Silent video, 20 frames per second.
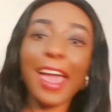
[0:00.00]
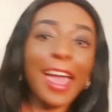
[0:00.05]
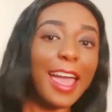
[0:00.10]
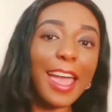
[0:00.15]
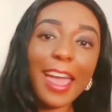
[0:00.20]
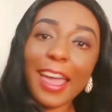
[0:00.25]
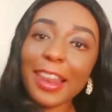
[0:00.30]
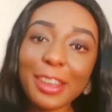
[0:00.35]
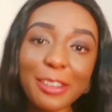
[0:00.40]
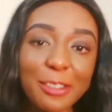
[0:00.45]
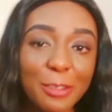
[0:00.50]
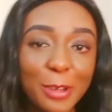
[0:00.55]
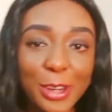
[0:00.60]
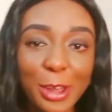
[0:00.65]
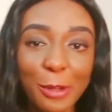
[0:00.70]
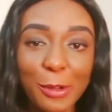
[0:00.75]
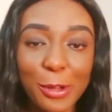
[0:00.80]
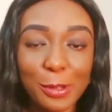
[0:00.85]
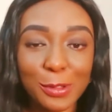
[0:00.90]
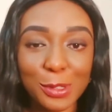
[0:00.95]
Hello everybody and
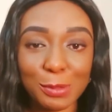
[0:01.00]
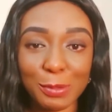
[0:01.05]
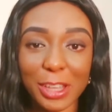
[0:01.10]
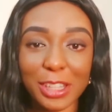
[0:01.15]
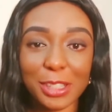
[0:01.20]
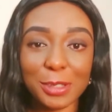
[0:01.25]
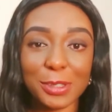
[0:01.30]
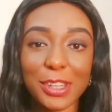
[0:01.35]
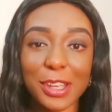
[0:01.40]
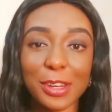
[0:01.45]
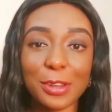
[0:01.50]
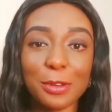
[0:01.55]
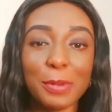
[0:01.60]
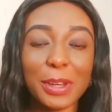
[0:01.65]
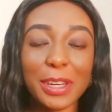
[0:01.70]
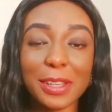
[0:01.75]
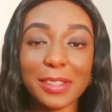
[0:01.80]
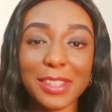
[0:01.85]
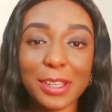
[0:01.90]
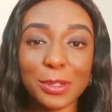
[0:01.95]
welcome to my YouTube channel. My name
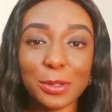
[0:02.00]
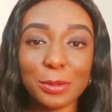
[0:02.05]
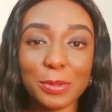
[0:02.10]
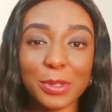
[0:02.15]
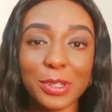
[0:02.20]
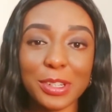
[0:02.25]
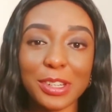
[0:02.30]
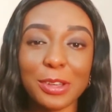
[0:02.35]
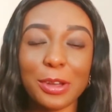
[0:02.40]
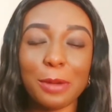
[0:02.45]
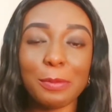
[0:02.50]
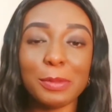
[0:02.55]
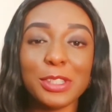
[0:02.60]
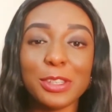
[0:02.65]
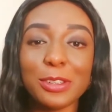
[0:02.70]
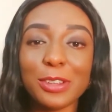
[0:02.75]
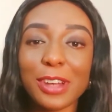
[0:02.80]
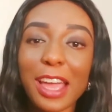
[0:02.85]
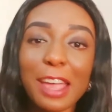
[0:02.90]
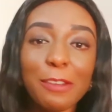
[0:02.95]
is Adubinoli, coming to you
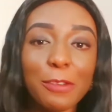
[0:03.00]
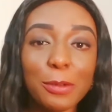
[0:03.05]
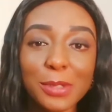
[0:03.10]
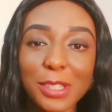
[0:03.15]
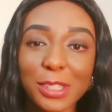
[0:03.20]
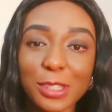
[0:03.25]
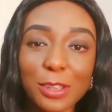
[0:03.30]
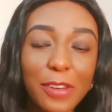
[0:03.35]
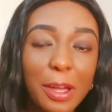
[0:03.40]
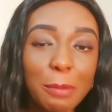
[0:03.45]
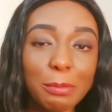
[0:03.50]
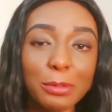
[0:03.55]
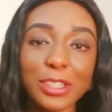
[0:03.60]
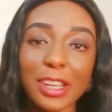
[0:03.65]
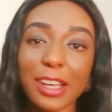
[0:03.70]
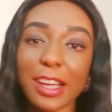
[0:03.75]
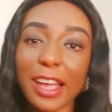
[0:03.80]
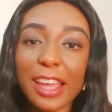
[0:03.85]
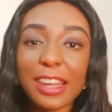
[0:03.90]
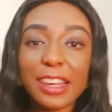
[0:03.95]
live from the city of Abuja.
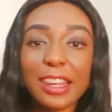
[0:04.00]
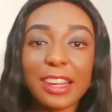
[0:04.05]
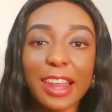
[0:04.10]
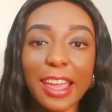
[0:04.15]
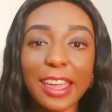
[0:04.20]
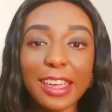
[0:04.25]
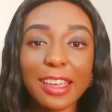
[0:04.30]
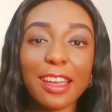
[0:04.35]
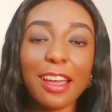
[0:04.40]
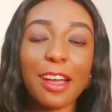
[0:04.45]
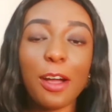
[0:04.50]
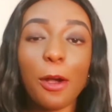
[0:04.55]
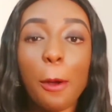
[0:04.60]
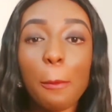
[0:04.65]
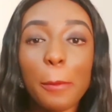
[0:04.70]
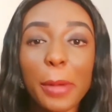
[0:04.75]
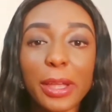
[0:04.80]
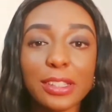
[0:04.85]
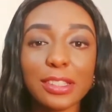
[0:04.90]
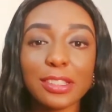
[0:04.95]
Kindly like,
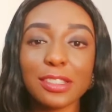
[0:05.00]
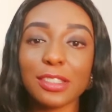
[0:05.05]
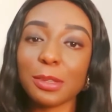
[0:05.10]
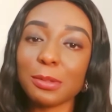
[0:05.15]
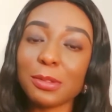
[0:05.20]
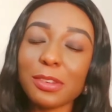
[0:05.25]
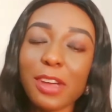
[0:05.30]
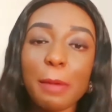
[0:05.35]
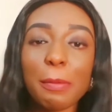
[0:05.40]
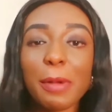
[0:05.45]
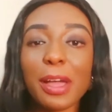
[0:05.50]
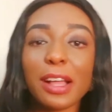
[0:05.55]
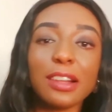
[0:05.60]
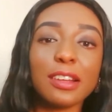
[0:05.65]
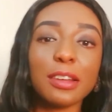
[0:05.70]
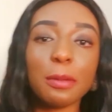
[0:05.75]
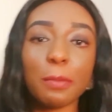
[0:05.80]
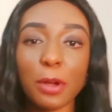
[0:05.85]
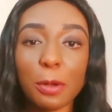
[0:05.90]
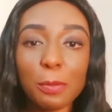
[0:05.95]
comment, subscribe and click the
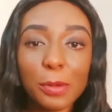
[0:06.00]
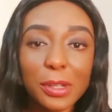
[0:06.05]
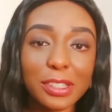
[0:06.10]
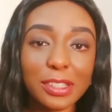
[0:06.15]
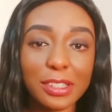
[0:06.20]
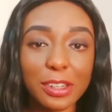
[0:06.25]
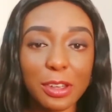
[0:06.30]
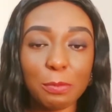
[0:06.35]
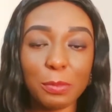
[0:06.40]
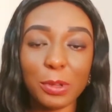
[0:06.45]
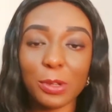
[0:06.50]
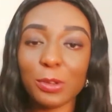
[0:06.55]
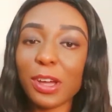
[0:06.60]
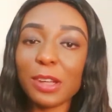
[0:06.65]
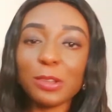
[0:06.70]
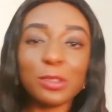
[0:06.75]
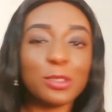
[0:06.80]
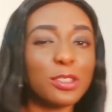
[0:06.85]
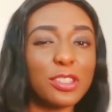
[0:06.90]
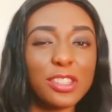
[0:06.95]
bell button down below and
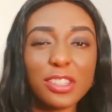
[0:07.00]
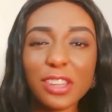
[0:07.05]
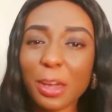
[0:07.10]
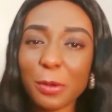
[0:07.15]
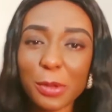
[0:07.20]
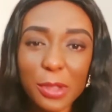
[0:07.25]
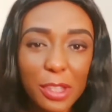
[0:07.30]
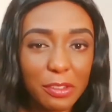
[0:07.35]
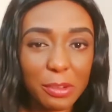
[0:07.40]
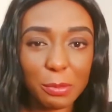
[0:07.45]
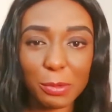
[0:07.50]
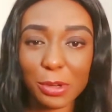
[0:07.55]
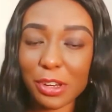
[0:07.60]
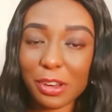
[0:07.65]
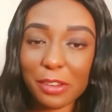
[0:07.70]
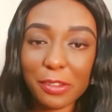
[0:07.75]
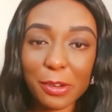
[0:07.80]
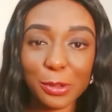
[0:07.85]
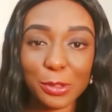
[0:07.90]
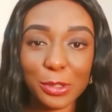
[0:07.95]
also share with everybody
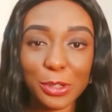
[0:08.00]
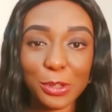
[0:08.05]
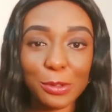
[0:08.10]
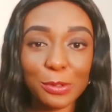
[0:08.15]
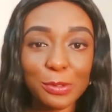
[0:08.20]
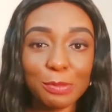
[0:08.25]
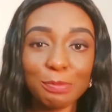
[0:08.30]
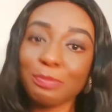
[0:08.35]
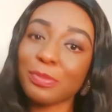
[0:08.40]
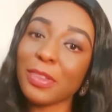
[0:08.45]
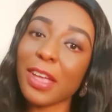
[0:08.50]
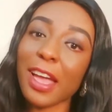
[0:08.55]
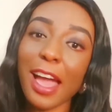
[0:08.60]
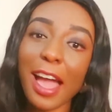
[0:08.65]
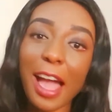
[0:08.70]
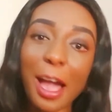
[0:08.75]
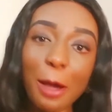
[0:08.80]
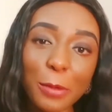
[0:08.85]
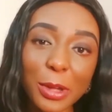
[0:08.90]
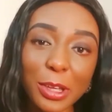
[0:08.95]
around you. How
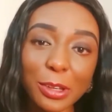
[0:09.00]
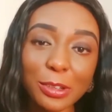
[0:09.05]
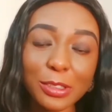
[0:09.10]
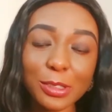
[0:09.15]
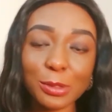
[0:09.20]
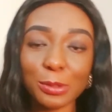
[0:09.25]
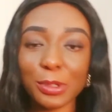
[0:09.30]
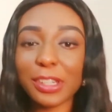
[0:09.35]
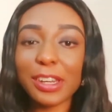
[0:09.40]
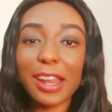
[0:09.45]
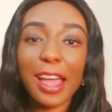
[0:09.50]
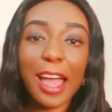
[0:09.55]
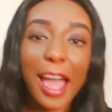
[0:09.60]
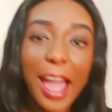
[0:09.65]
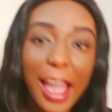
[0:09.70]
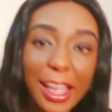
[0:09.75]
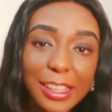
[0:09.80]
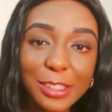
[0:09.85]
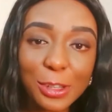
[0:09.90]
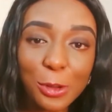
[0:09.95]
are we all doing? How
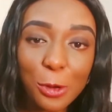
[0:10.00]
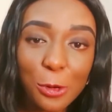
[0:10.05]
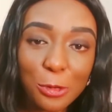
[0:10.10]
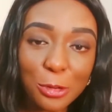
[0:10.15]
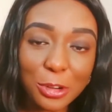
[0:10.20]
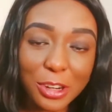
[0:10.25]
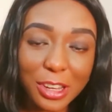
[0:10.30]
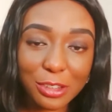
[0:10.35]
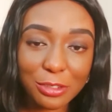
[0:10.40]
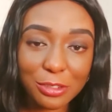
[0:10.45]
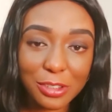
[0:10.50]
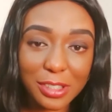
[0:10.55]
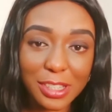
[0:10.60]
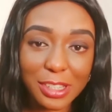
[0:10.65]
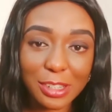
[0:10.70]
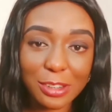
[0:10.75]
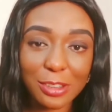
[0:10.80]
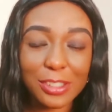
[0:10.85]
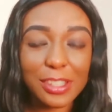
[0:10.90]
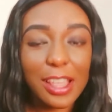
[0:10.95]
is the corona treating
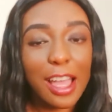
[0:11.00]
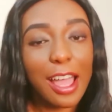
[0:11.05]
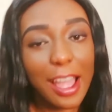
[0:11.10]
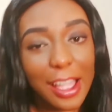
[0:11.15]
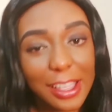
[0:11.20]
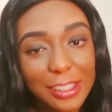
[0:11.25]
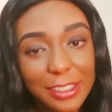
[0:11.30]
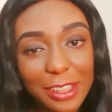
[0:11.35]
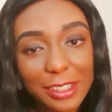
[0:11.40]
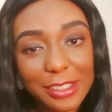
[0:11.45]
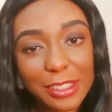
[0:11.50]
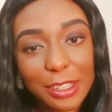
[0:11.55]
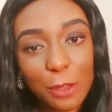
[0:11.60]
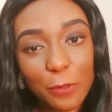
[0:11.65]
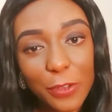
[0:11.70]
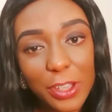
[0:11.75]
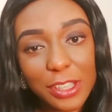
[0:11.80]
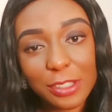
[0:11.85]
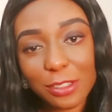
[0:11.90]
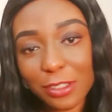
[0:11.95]
us? How is our
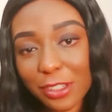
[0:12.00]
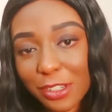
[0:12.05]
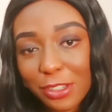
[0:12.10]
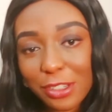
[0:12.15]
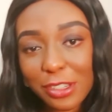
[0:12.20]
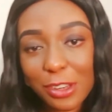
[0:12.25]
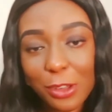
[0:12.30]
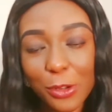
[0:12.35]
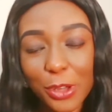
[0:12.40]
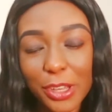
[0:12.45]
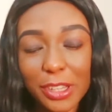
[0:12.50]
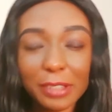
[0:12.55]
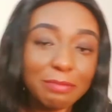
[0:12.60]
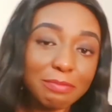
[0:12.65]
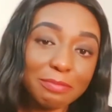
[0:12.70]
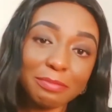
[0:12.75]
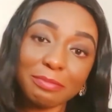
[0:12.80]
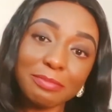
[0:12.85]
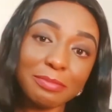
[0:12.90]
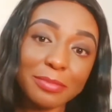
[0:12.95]
self-isolation going?
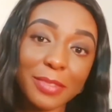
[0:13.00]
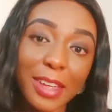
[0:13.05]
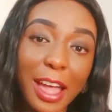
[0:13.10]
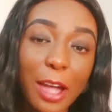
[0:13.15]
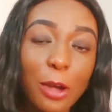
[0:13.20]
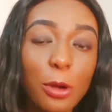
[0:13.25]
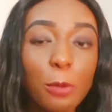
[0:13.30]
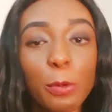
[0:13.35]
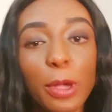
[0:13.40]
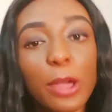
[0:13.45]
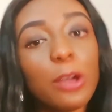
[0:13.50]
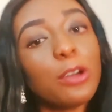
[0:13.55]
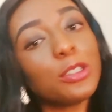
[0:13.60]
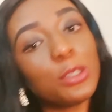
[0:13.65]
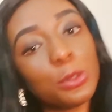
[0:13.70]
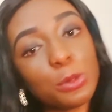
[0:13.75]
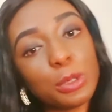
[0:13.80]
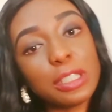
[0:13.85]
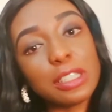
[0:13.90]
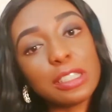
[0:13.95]
I hope we're all
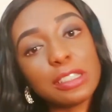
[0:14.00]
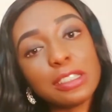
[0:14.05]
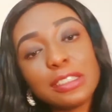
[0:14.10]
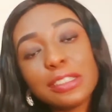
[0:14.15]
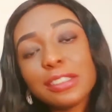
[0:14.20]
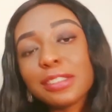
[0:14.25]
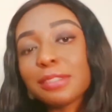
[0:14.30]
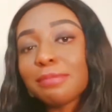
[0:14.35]
doing good.